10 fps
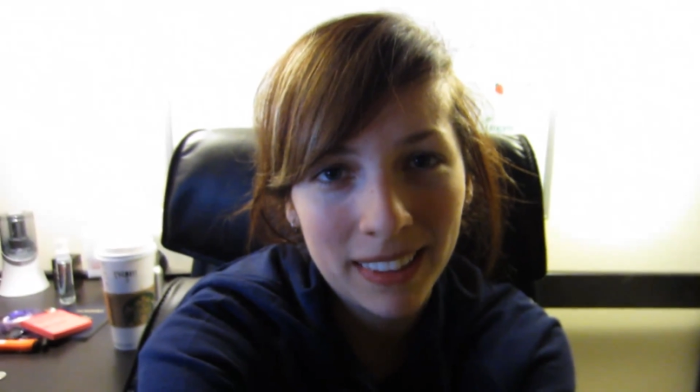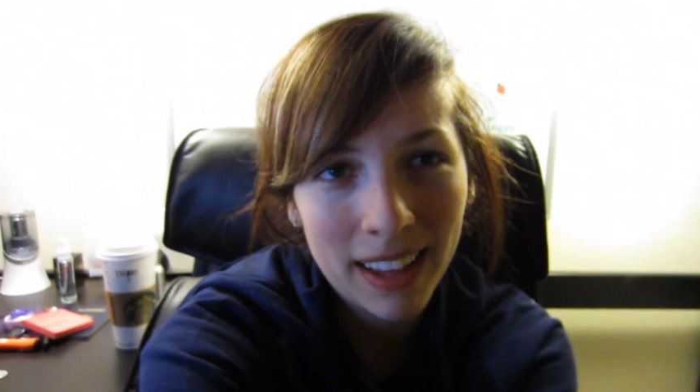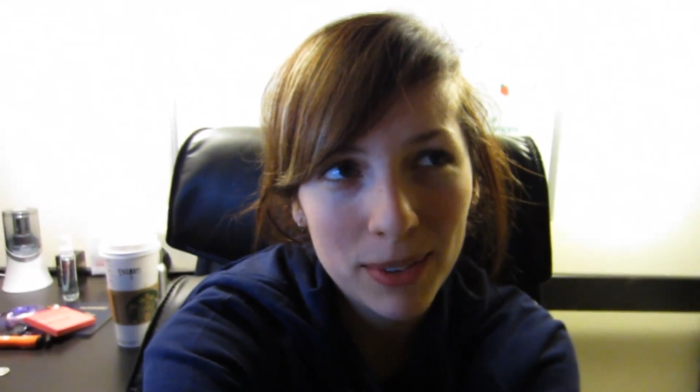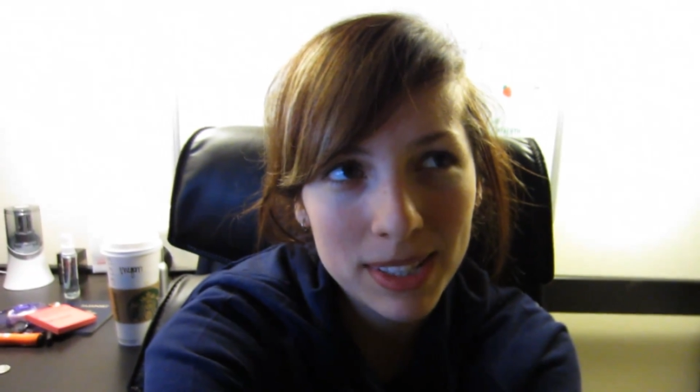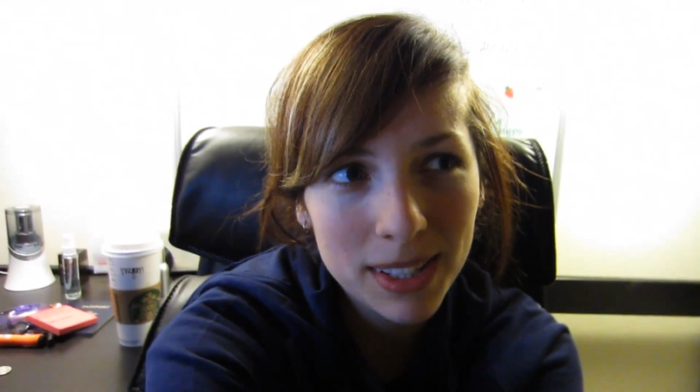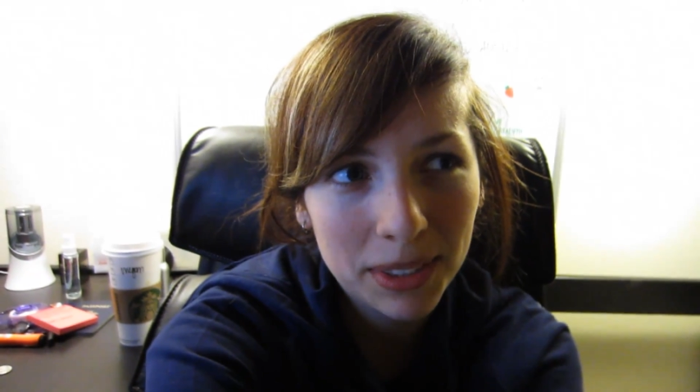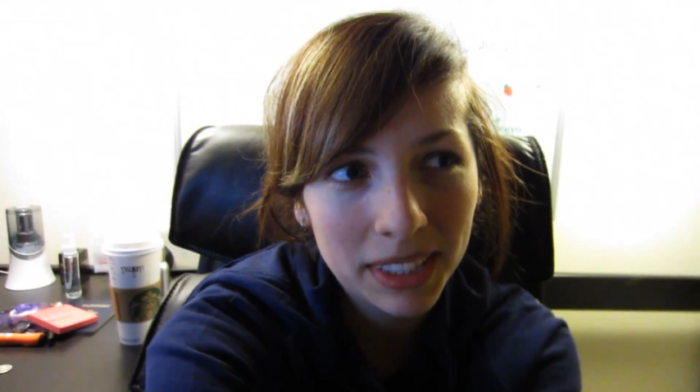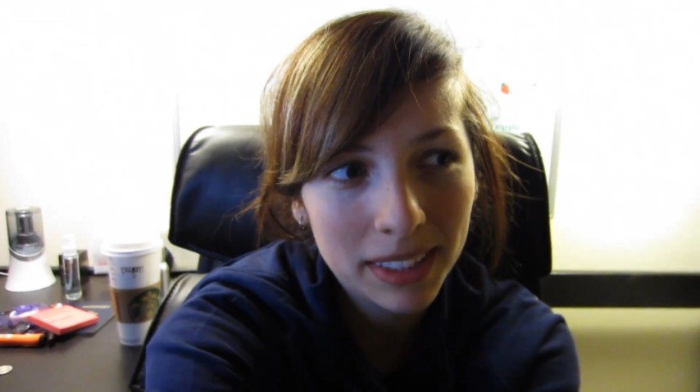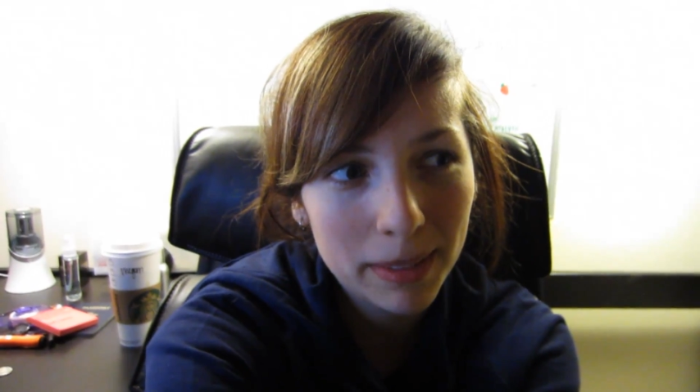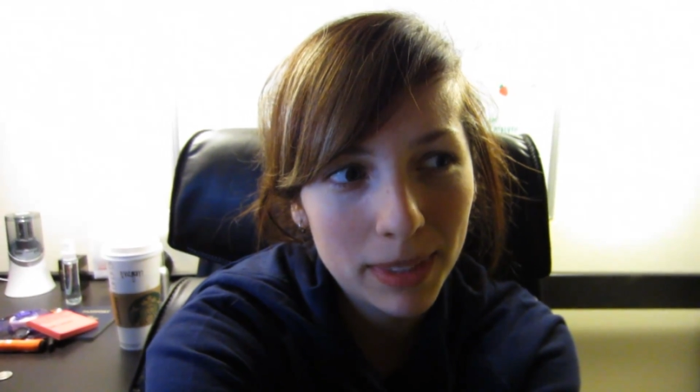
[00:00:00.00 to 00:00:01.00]
That was the only
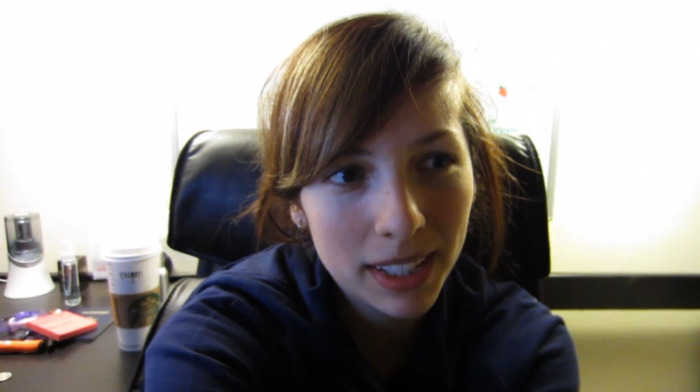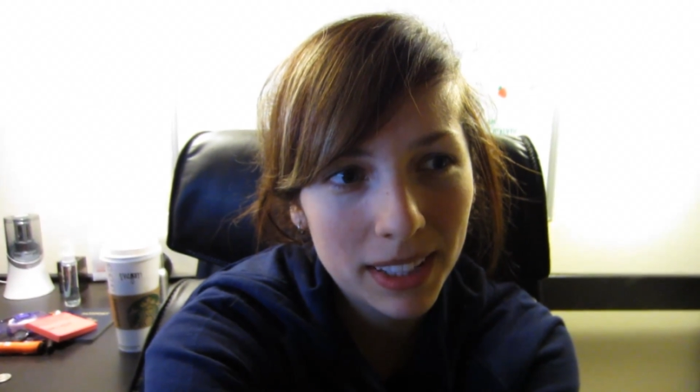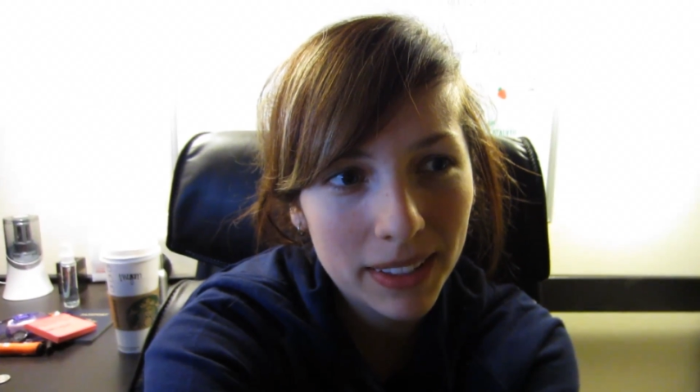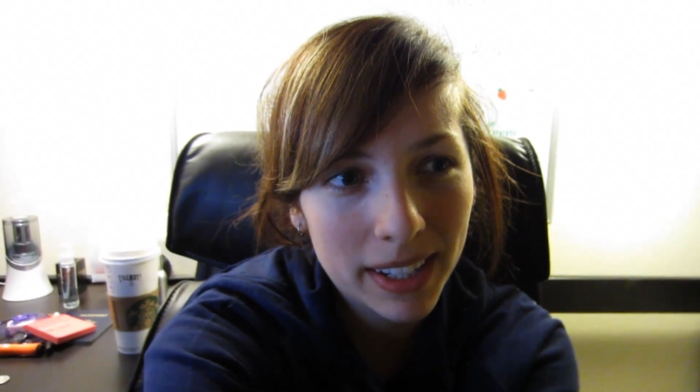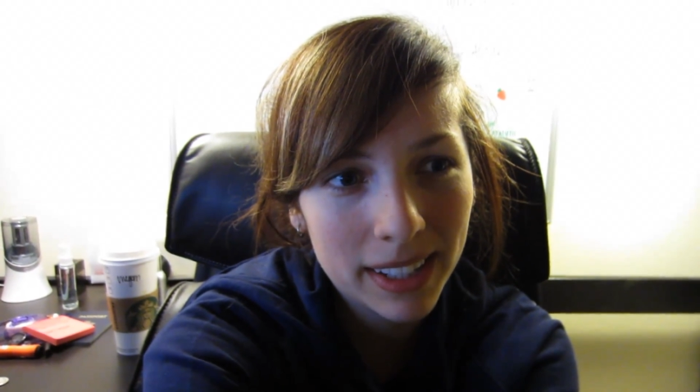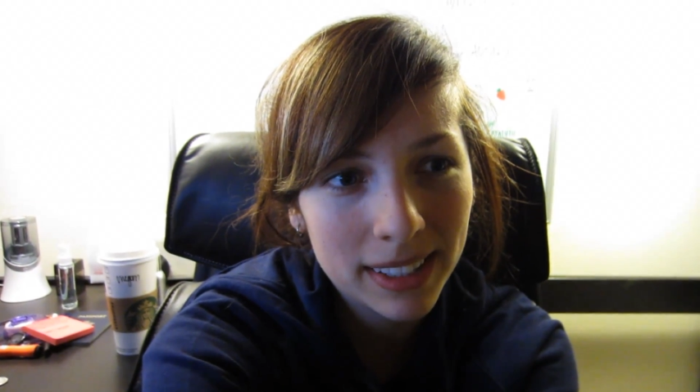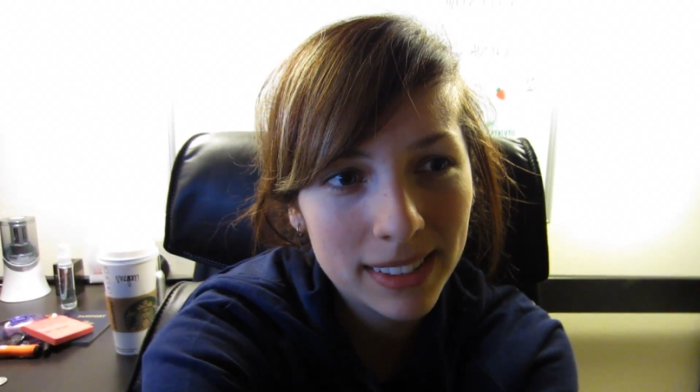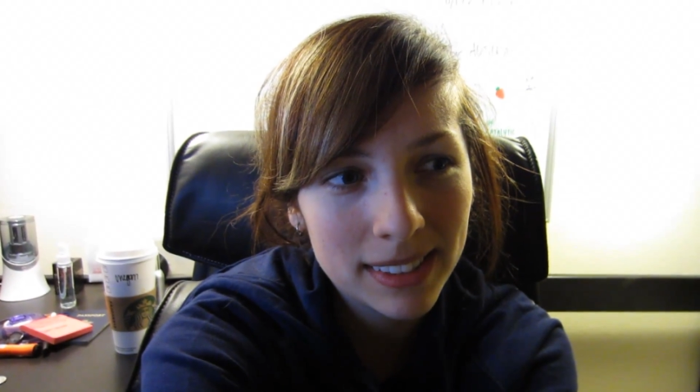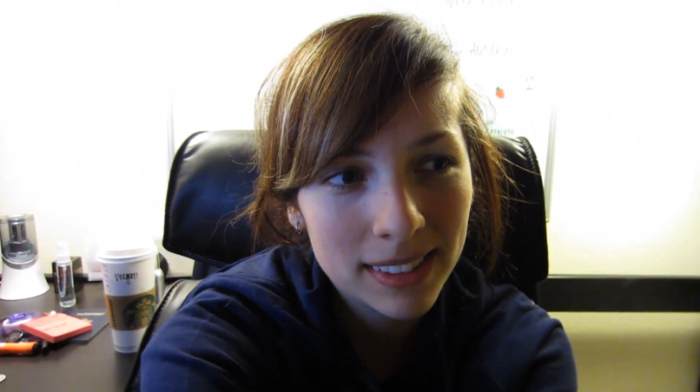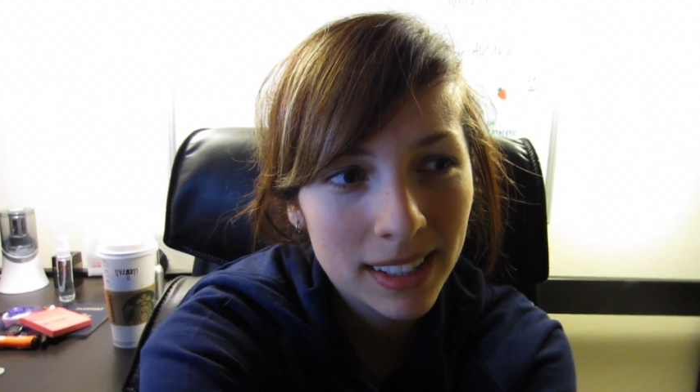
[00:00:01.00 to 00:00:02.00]
clip that you
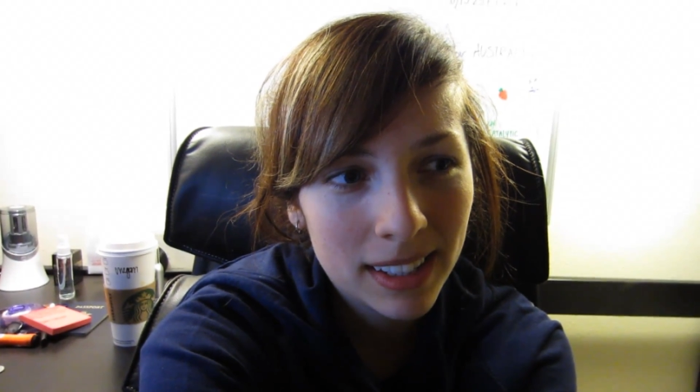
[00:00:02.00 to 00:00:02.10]
guys